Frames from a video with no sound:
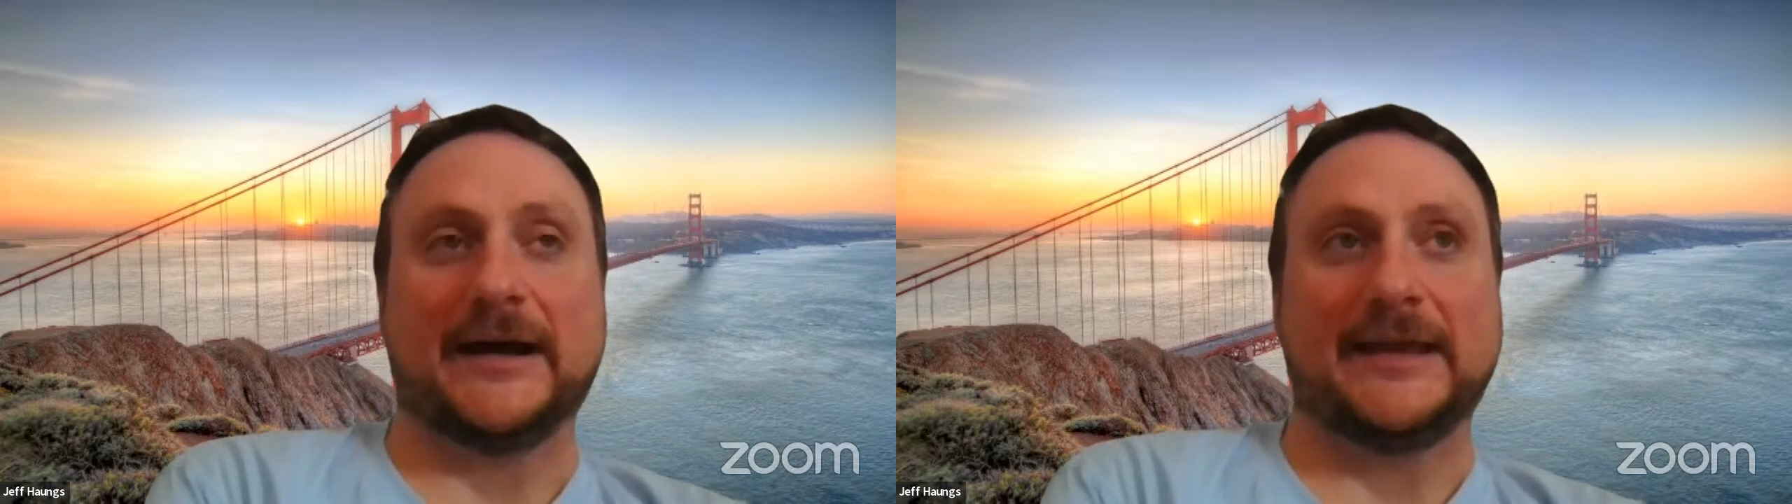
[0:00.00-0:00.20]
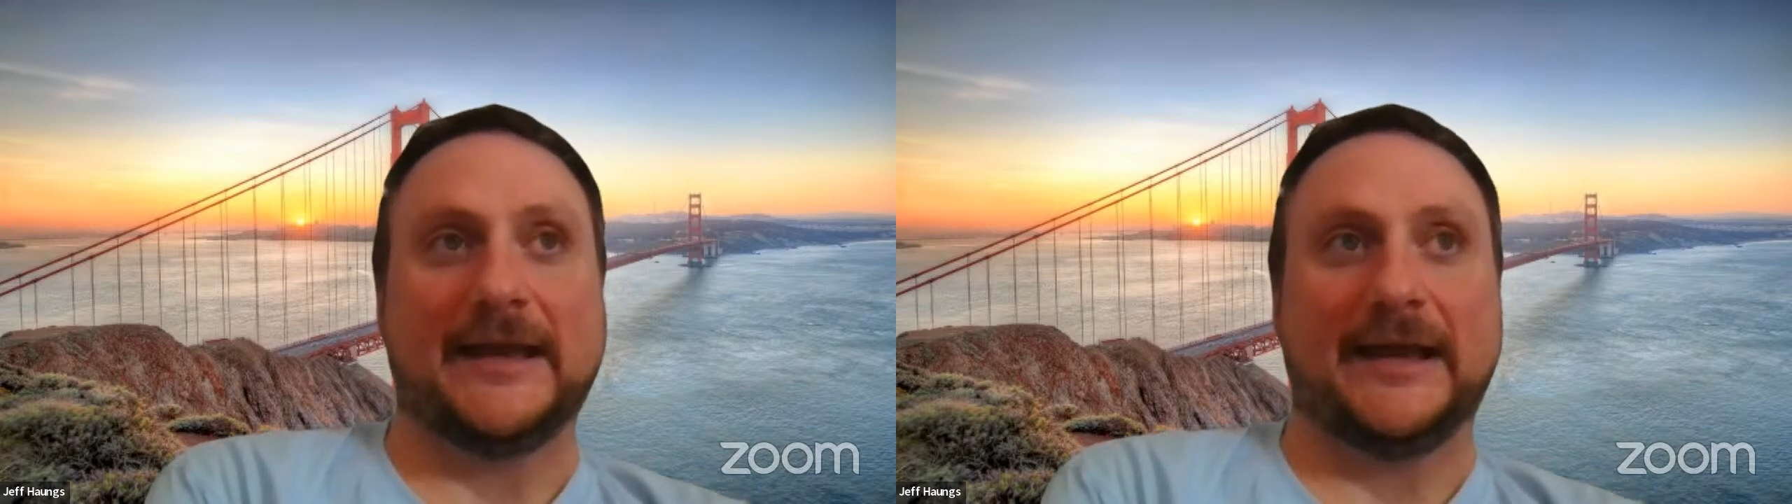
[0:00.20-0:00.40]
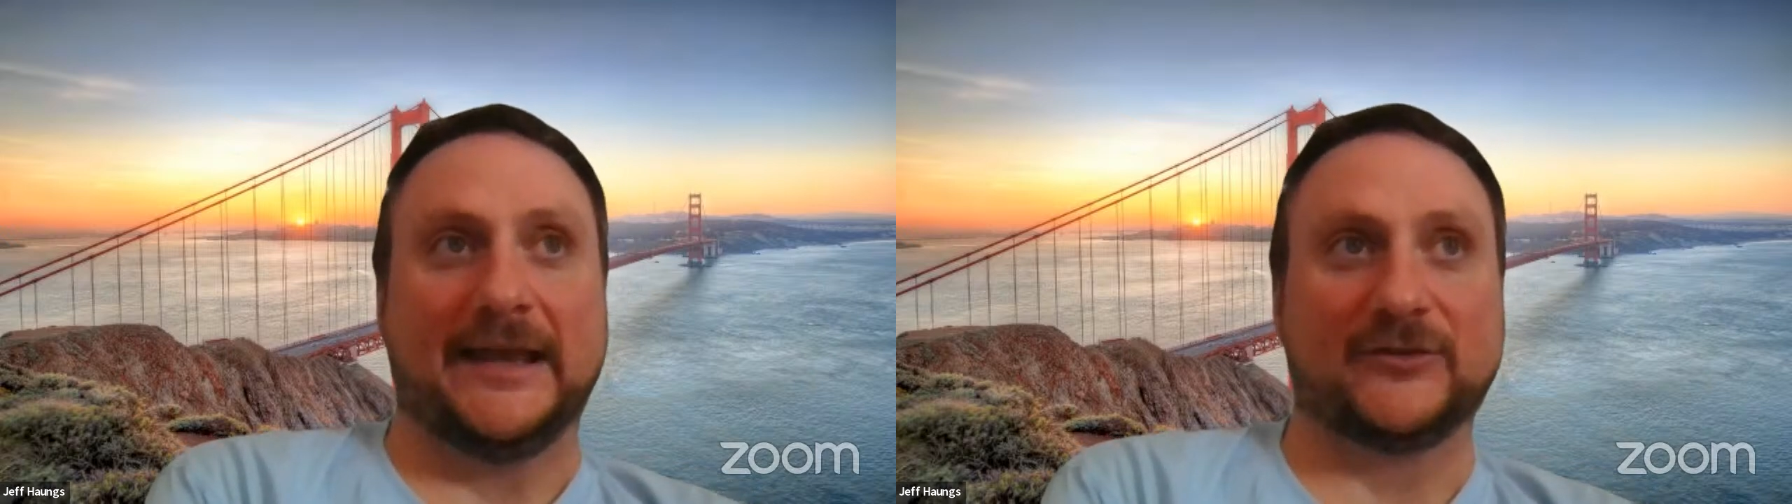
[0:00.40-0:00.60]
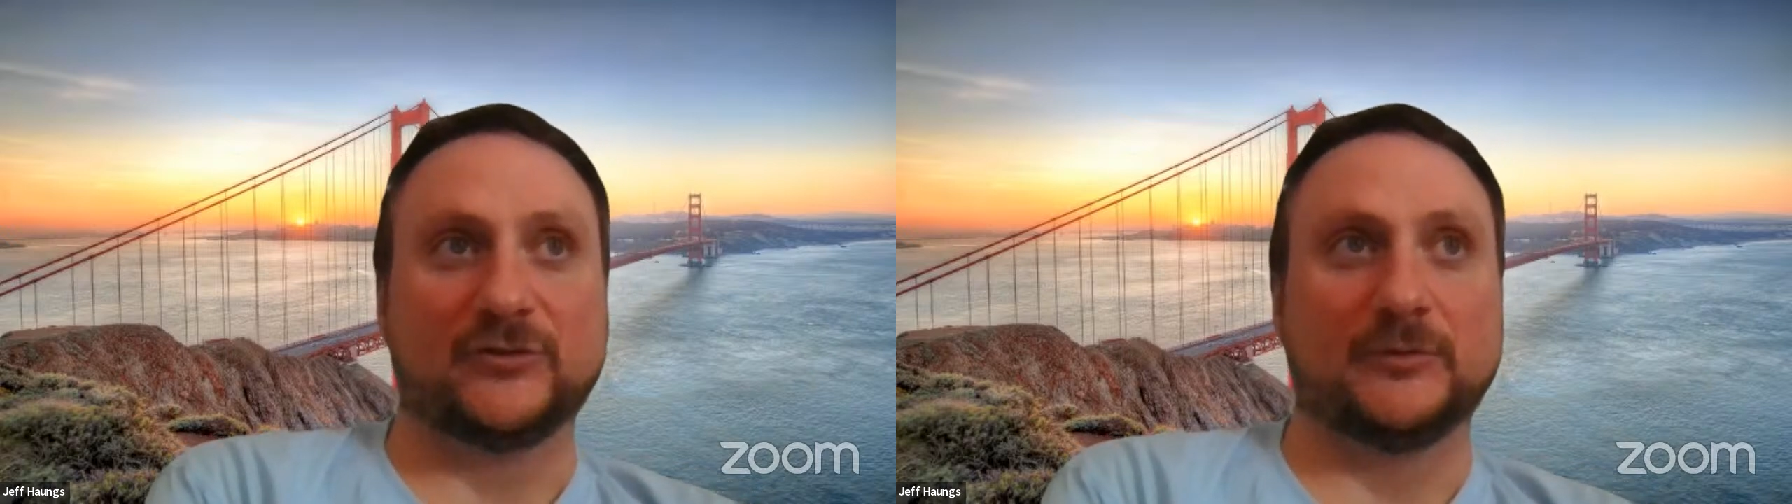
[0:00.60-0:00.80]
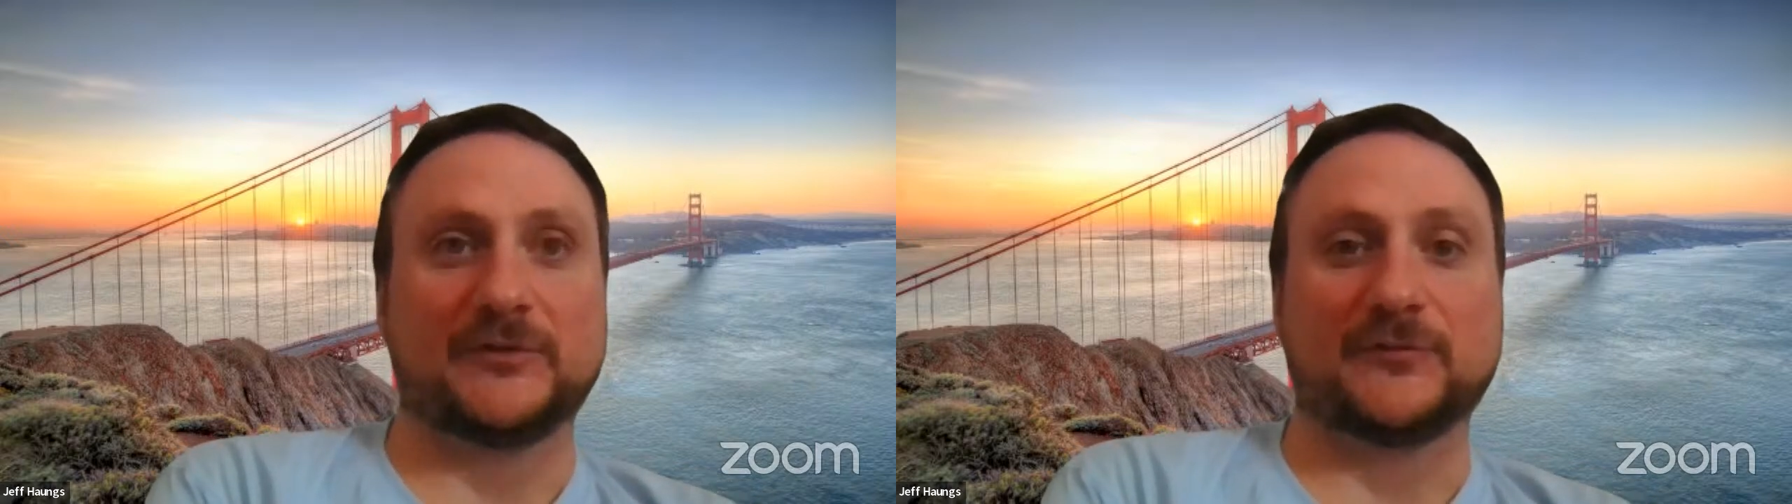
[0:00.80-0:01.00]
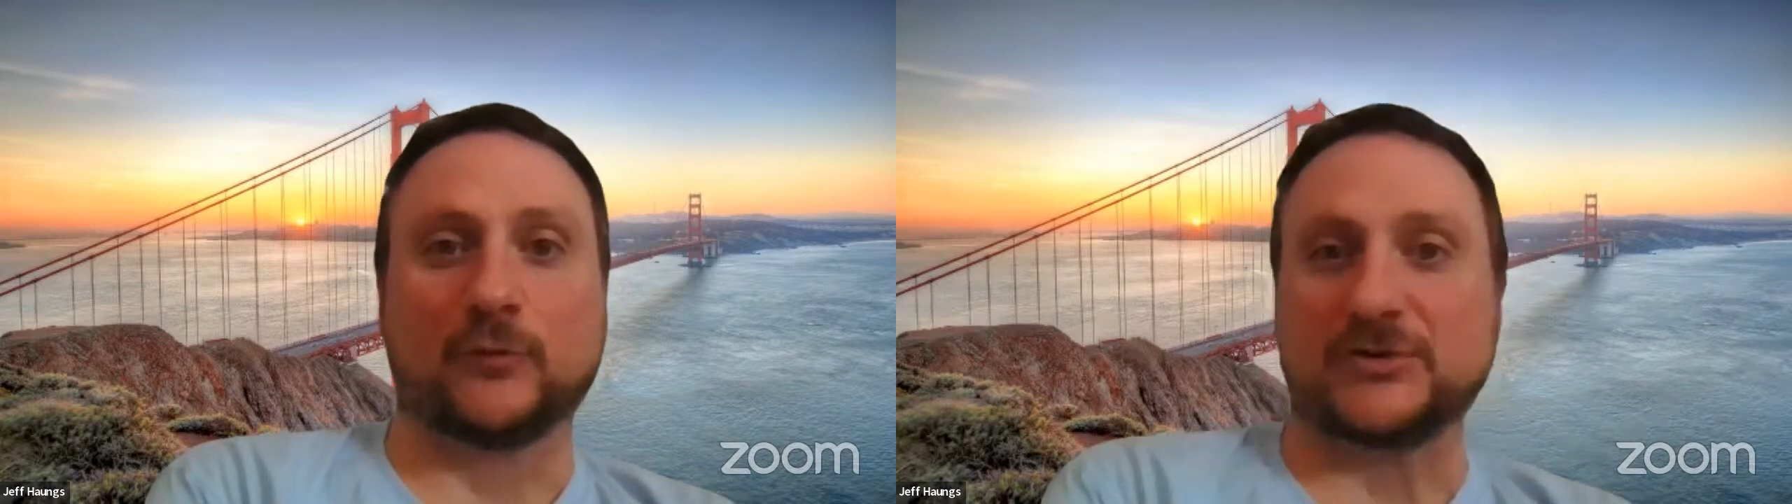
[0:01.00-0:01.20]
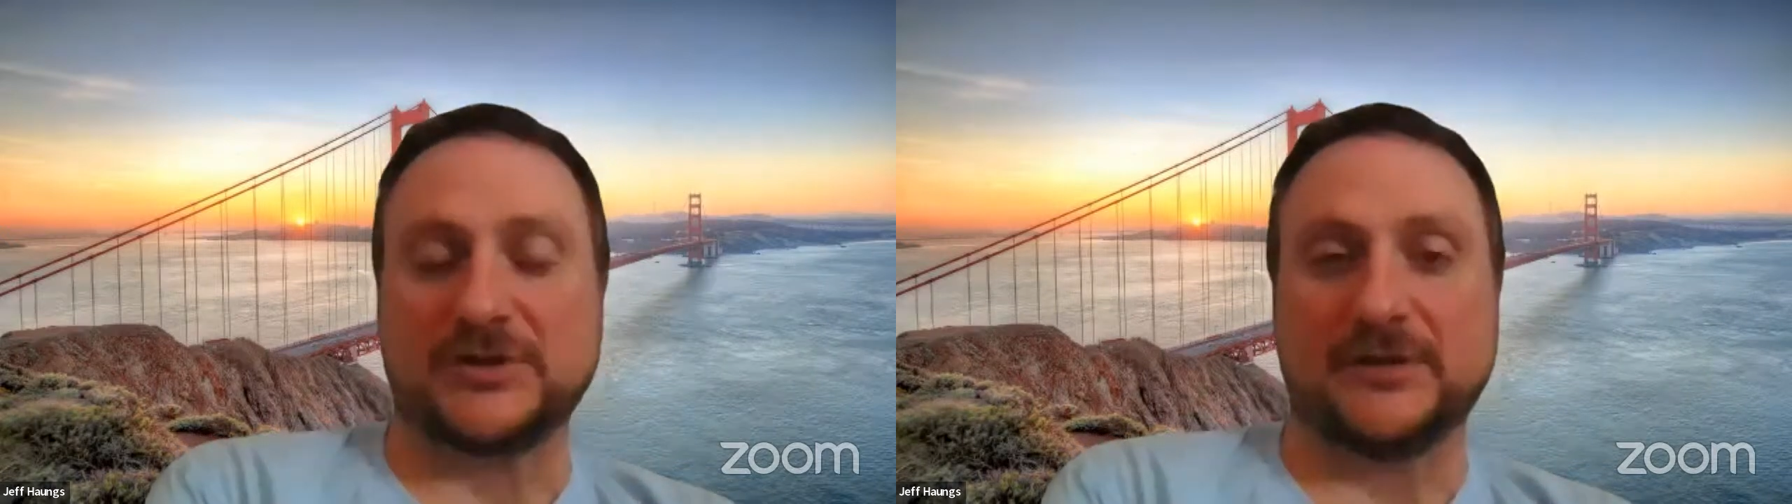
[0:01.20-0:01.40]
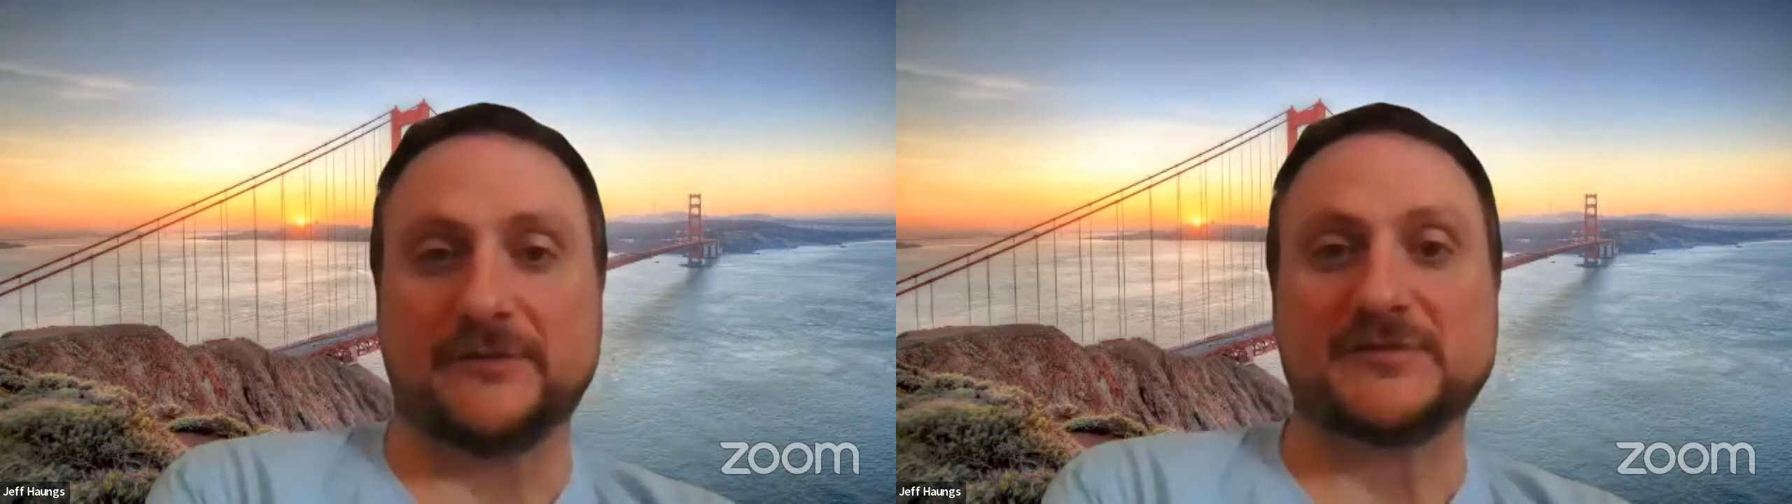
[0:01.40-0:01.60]
I actually was
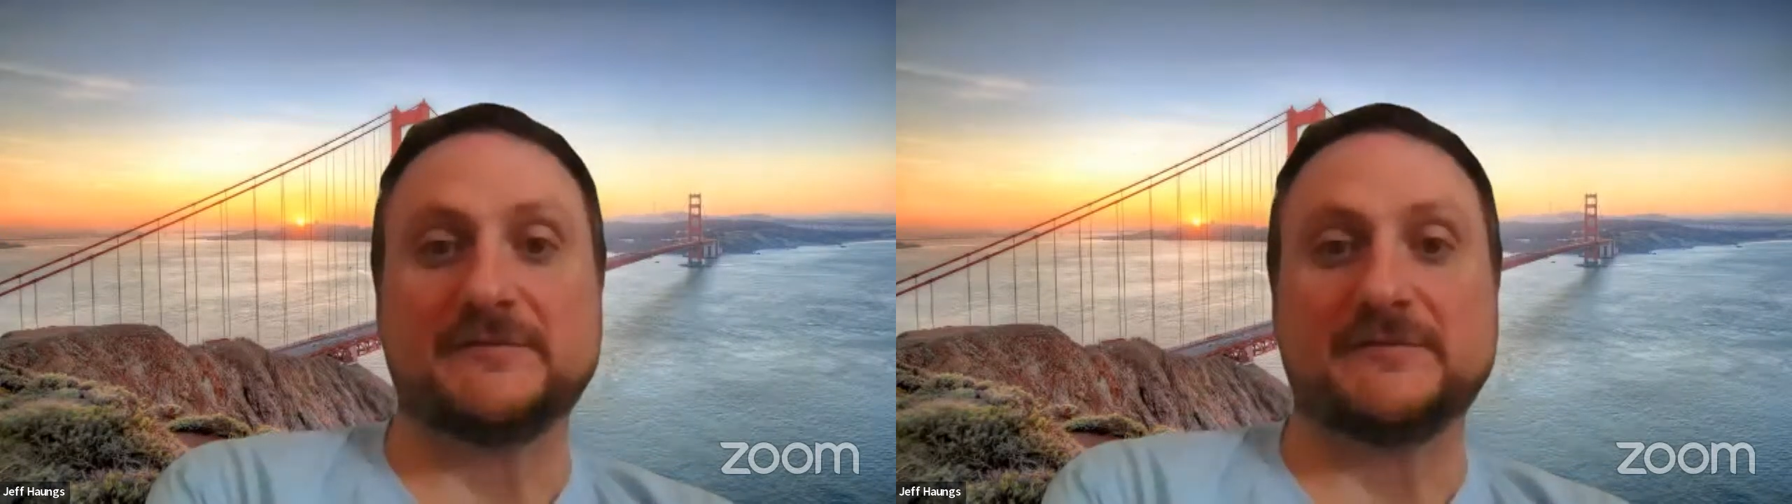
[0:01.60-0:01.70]
fortunate enough